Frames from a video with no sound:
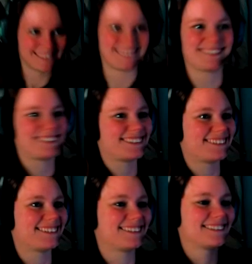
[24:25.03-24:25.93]

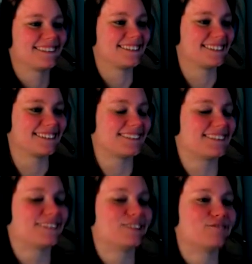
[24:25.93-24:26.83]

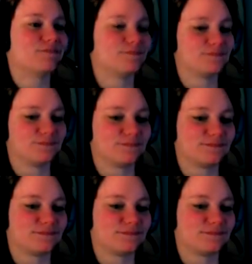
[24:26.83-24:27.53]
Nothing is said.